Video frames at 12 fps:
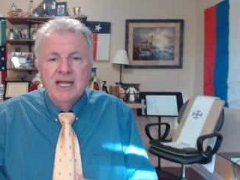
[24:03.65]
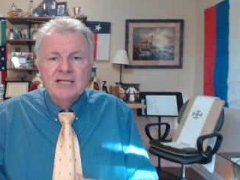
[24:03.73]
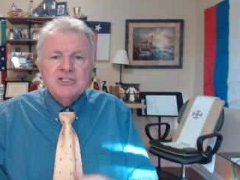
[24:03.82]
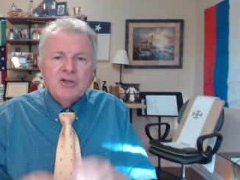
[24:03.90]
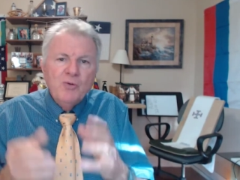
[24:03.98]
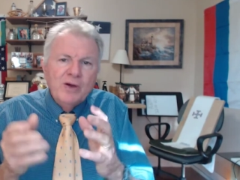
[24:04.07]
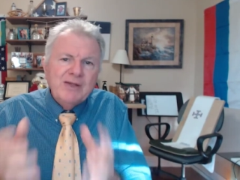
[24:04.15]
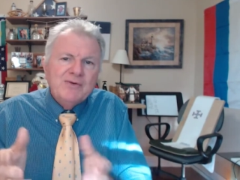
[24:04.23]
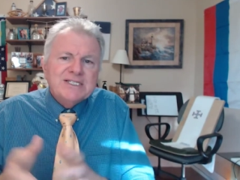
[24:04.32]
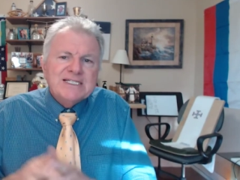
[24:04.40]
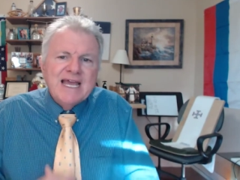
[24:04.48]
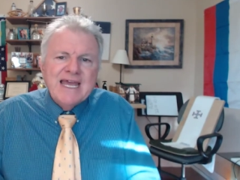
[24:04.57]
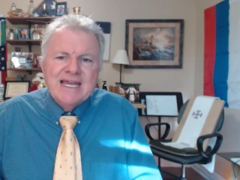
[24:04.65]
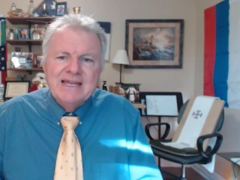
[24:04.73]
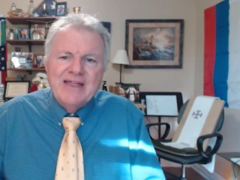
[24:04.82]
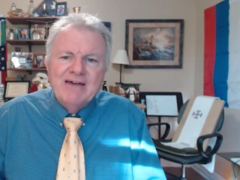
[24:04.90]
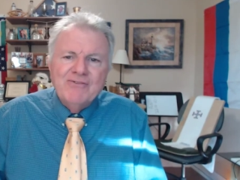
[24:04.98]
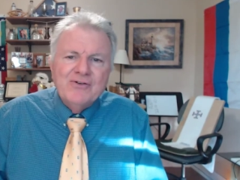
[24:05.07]
And so, what he was saying
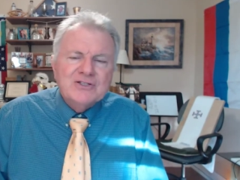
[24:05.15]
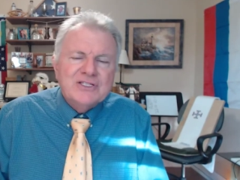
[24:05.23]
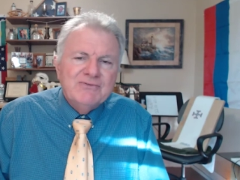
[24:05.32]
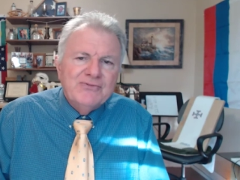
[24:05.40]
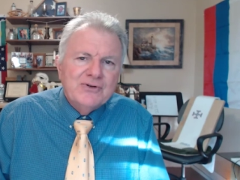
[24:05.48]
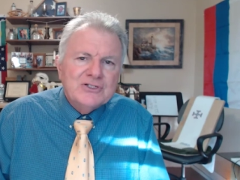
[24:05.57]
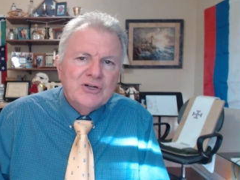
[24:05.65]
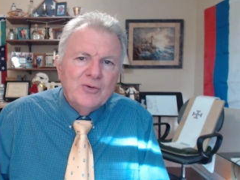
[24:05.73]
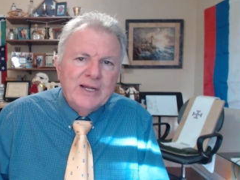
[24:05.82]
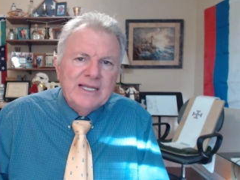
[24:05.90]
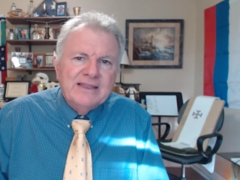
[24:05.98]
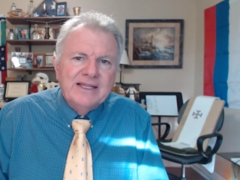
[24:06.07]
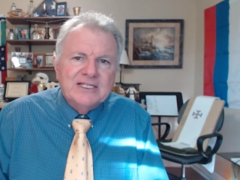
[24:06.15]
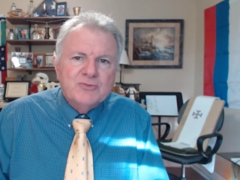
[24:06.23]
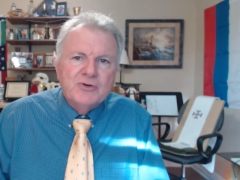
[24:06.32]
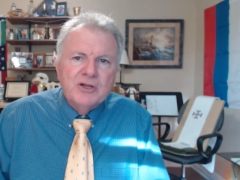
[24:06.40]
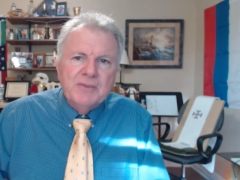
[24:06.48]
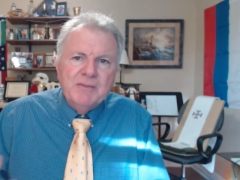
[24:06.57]
in that verse in 1 Corinthians,
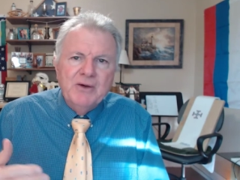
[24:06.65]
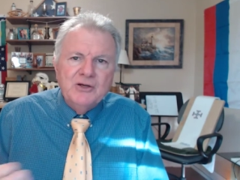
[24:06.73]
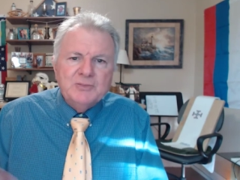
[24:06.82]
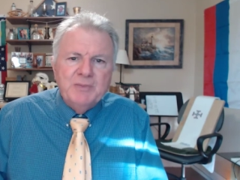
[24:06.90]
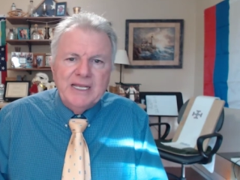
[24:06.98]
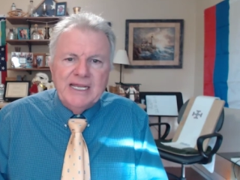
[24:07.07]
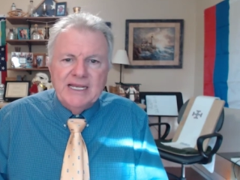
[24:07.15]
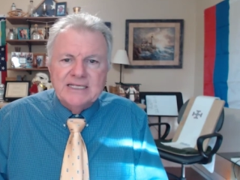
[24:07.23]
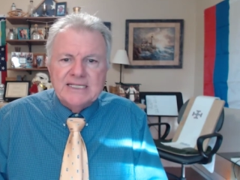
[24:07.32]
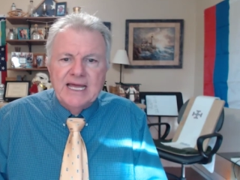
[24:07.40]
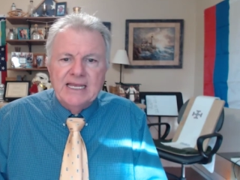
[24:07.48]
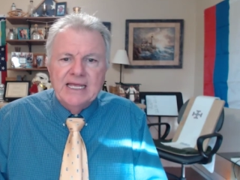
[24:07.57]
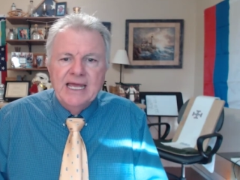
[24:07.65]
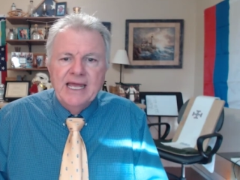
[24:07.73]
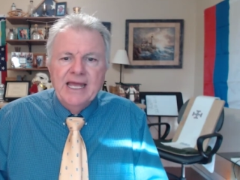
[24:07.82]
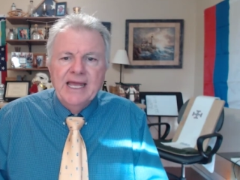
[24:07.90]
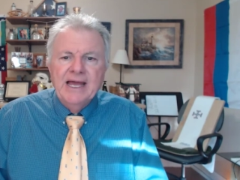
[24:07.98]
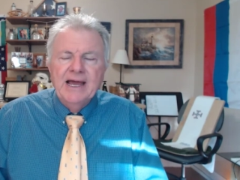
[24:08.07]
we're to be most pitied, is that
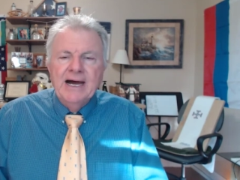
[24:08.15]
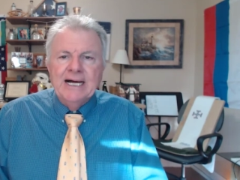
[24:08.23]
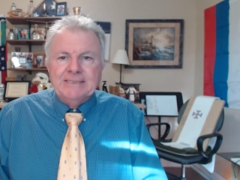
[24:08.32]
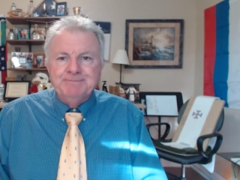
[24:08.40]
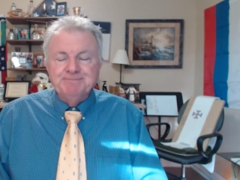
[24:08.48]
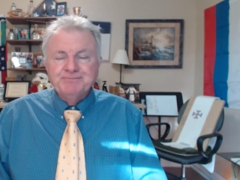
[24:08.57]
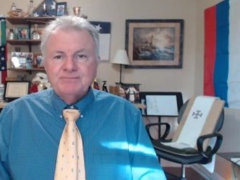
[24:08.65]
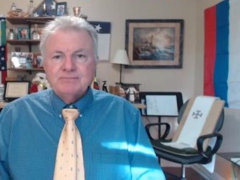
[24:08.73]
um,